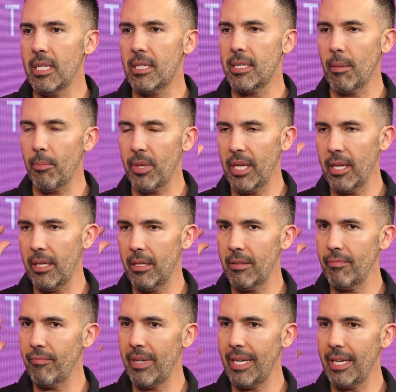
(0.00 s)

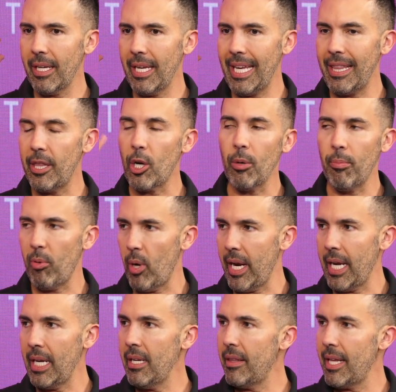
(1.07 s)
something in their
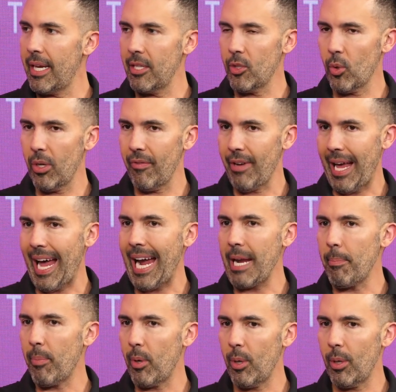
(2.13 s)
brain that is sort of
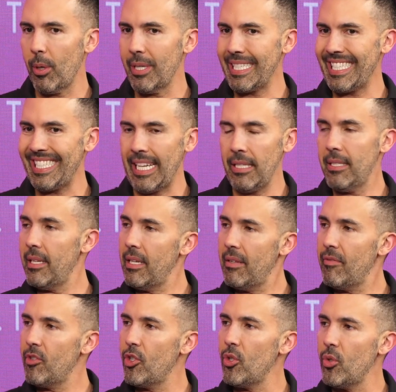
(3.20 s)

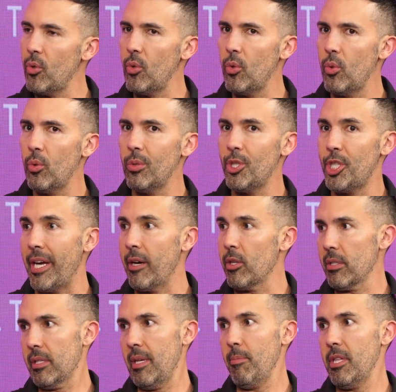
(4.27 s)
hypersensitive to
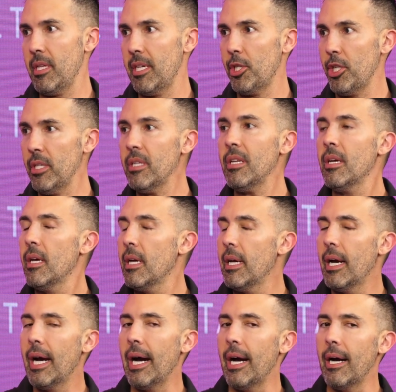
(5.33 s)
genital stimulation,
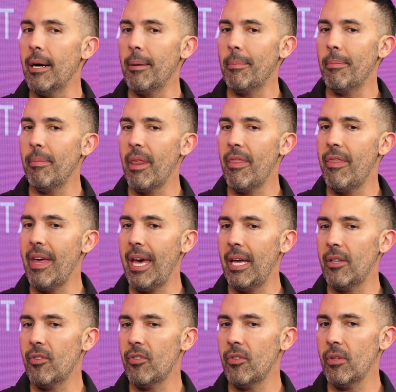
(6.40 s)

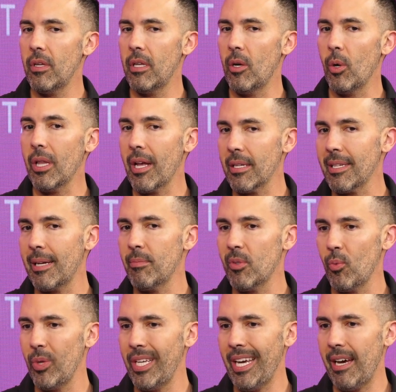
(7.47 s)
that, a lot of
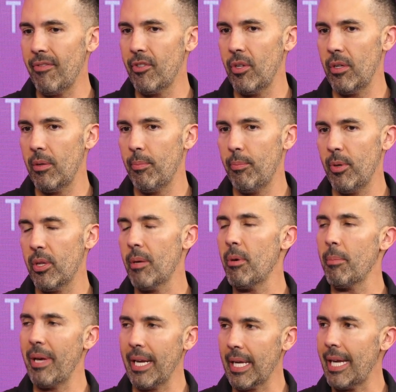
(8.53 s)
times we have to put
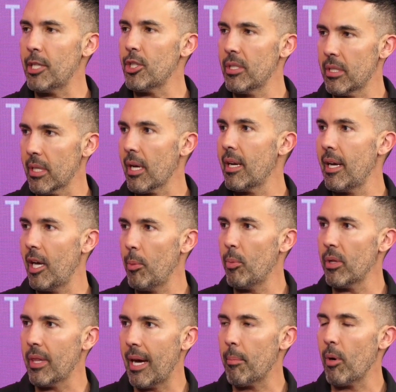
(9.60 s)
them on medications to kind of
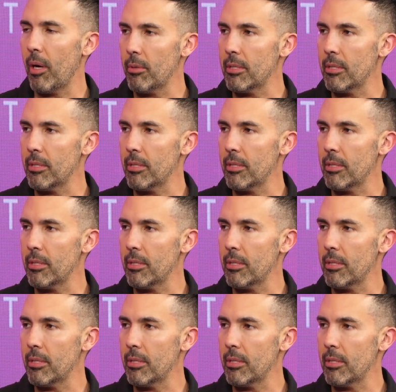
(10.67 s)
help with that